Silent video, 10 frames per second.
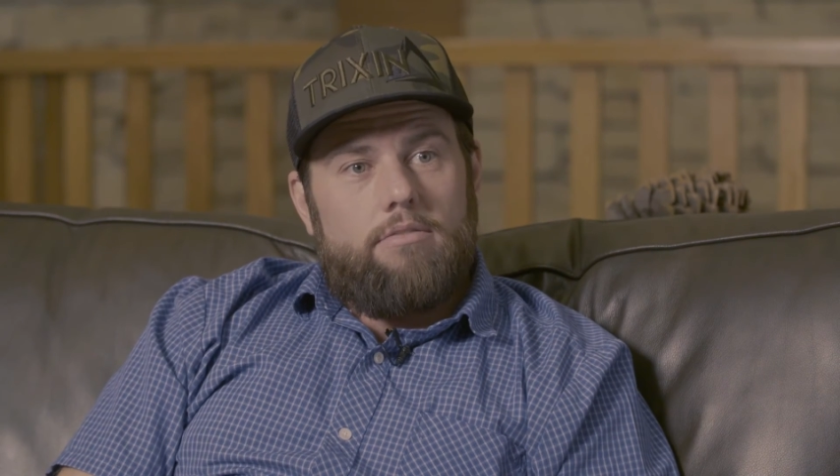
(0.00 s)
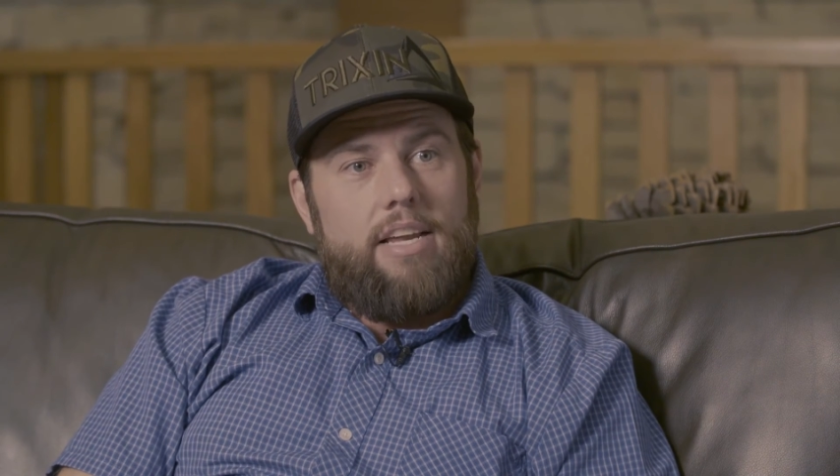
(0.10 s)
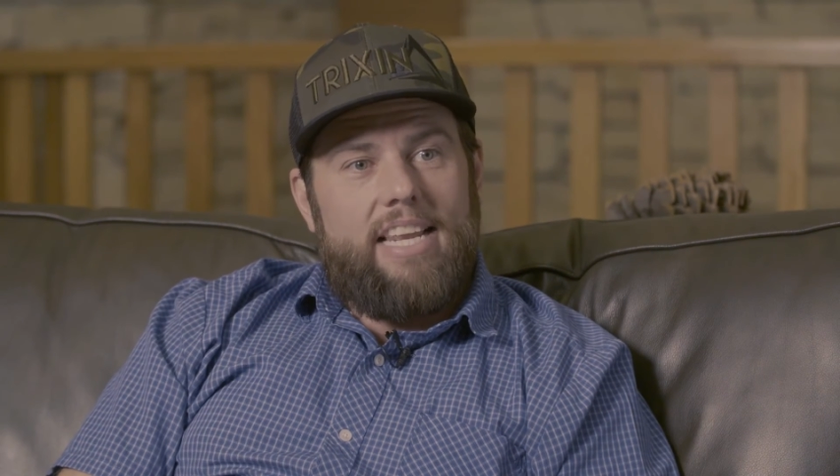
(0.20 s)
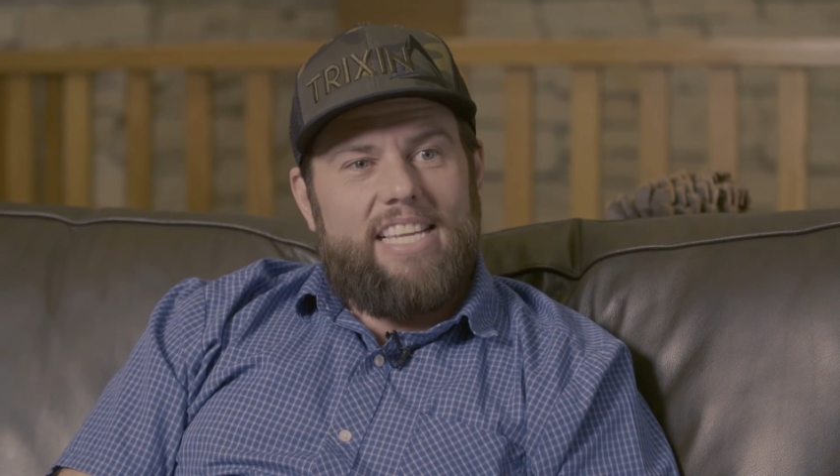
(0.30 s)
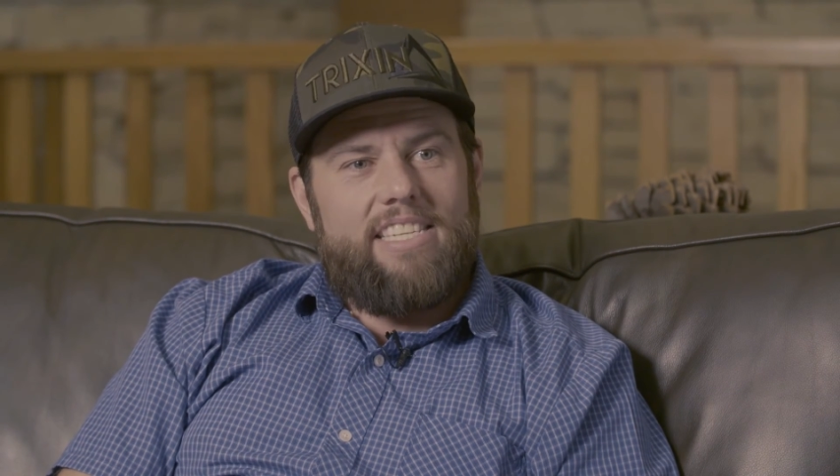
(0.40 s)

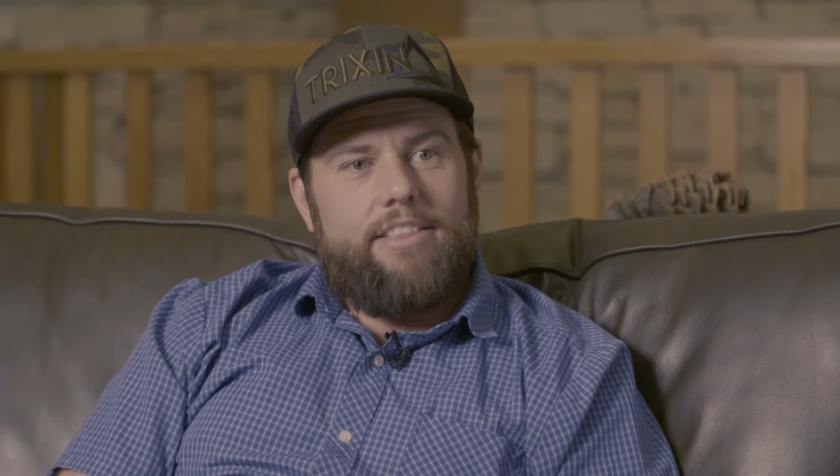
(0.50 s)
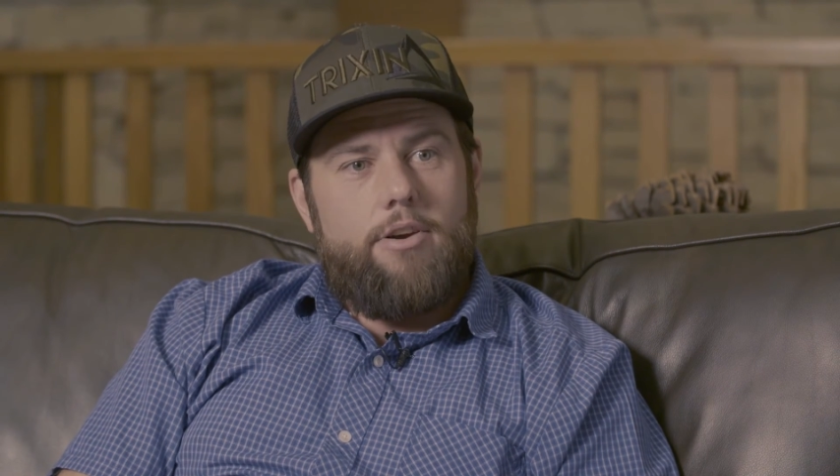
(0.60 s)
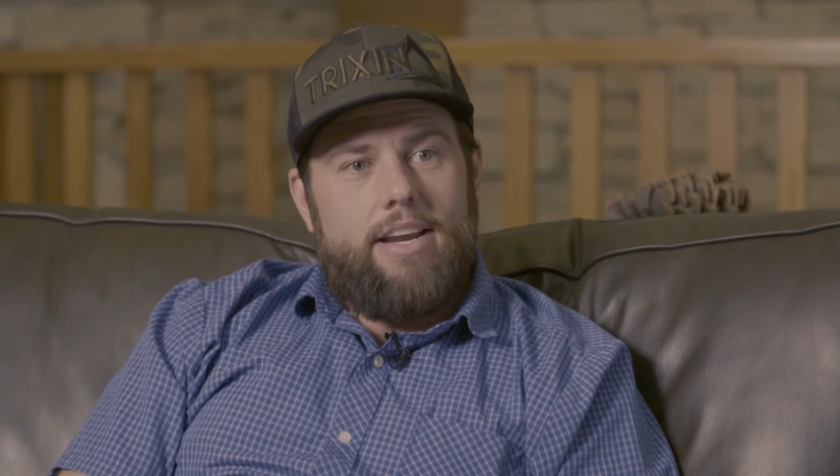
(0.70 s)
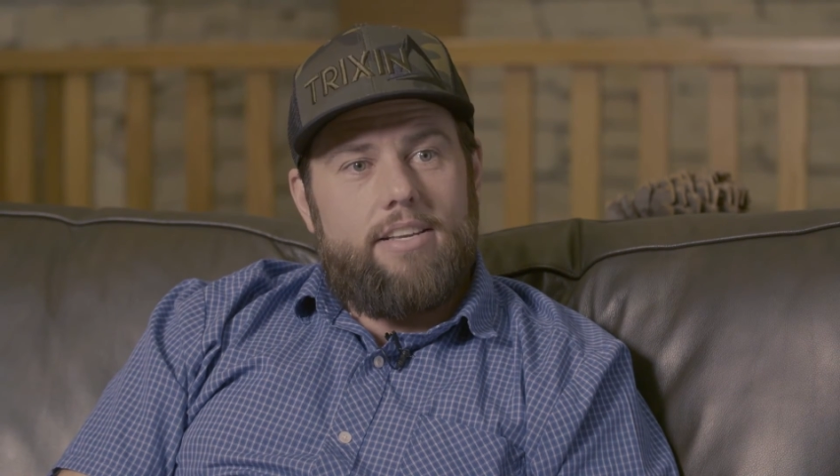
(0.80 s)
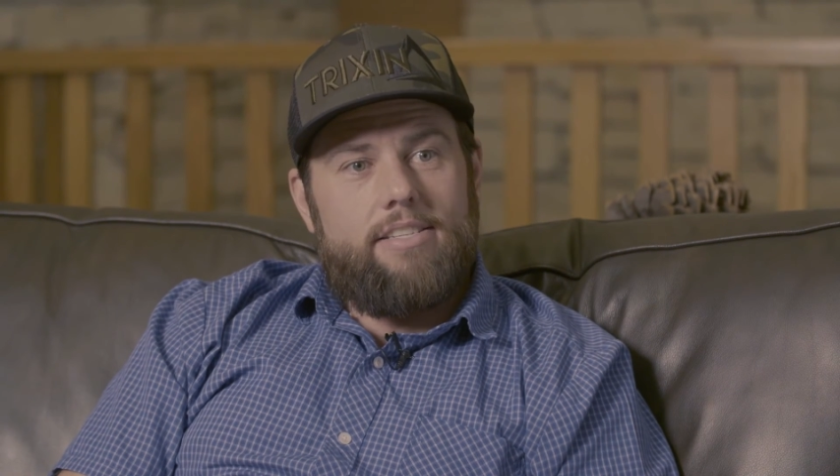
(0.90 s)
And he's in
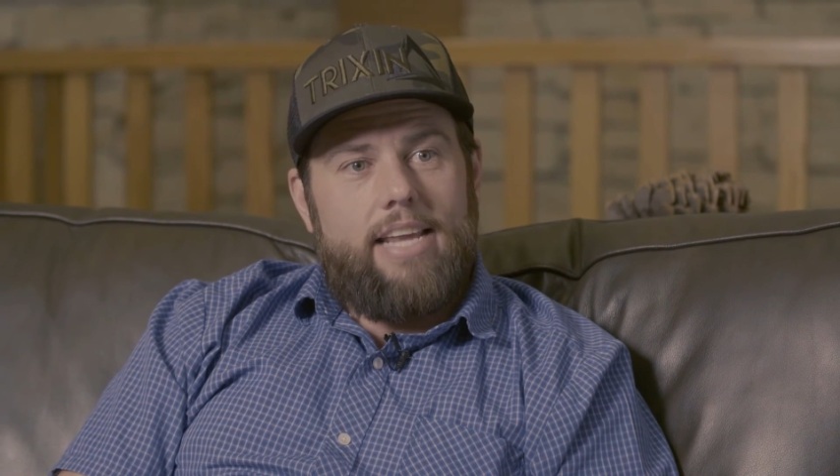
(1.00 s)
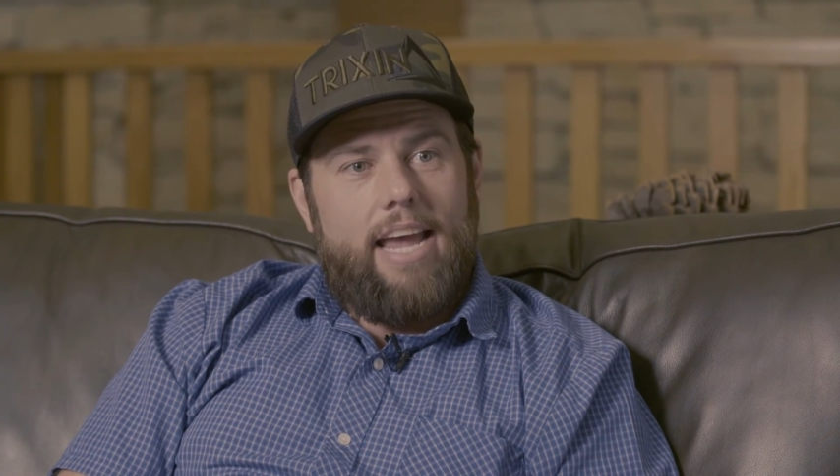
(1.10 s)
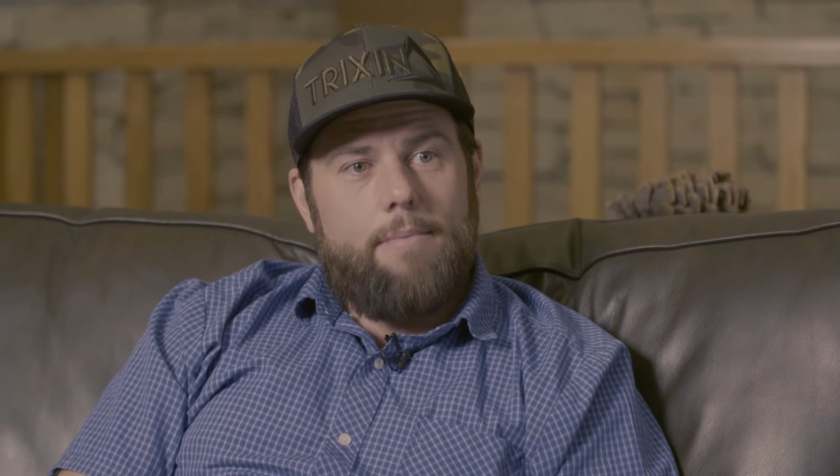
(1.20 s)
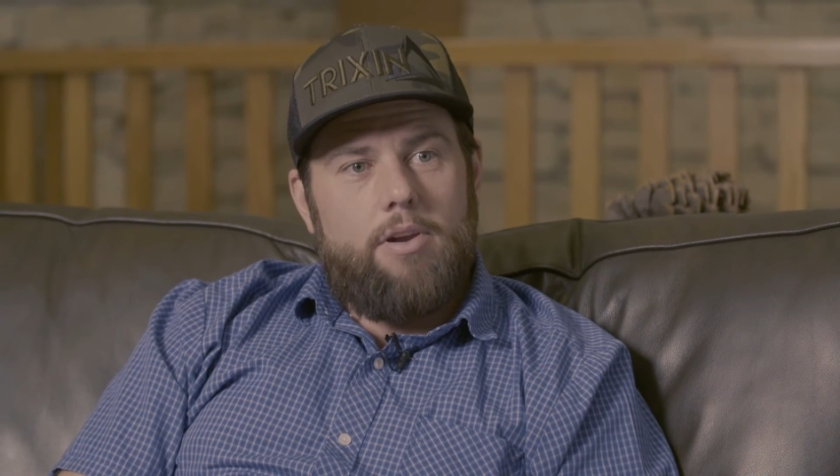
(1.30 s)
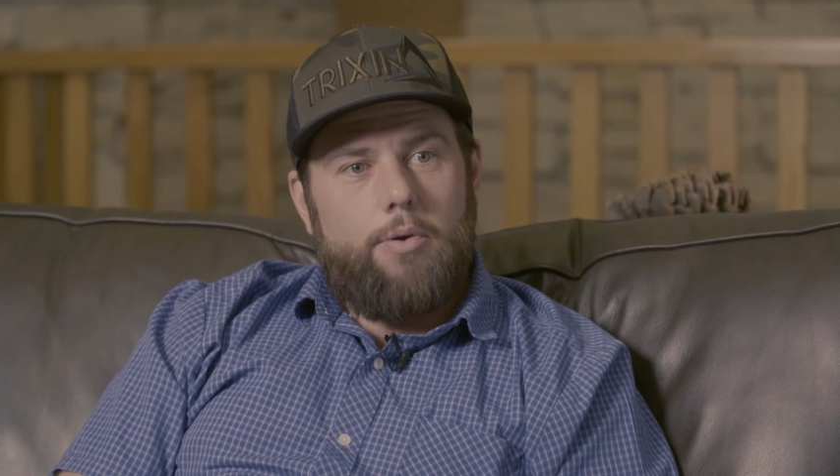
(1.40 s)
there eating a
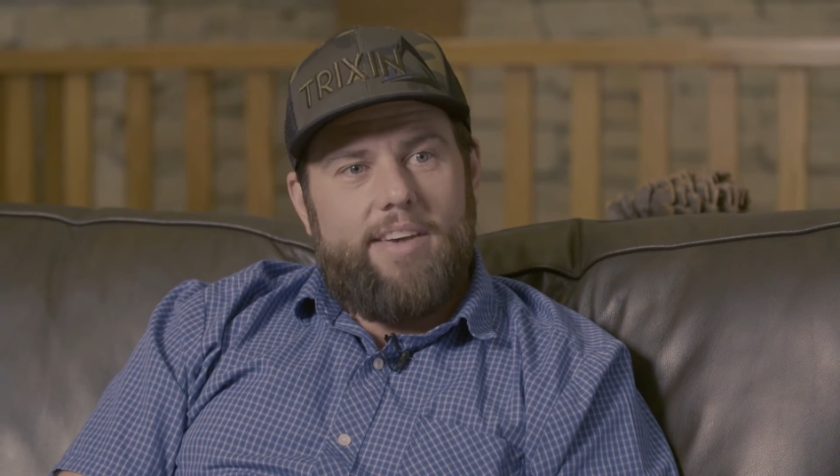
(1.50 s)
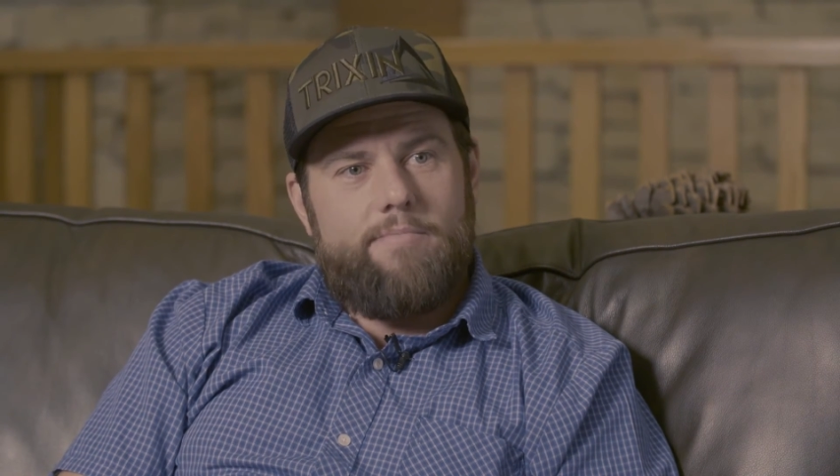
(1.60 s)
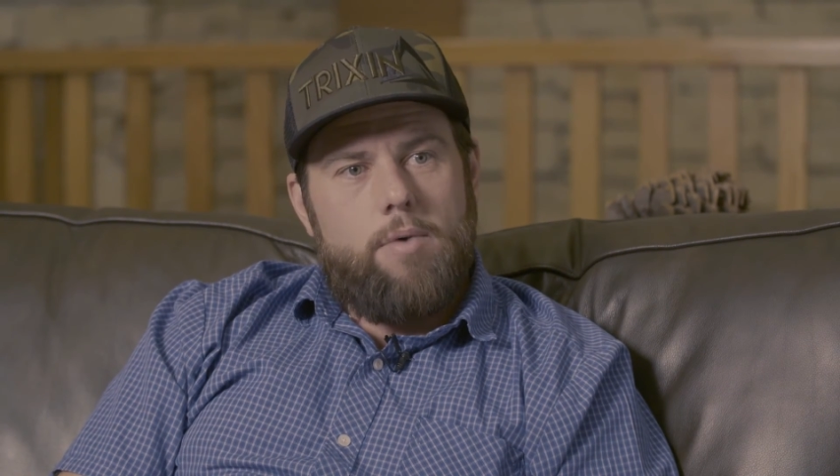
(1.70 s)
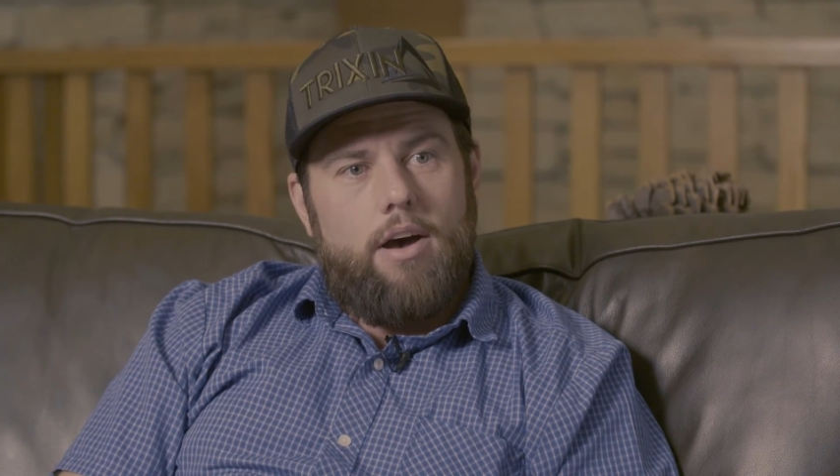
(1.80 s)
steak. I'm gonna go give him a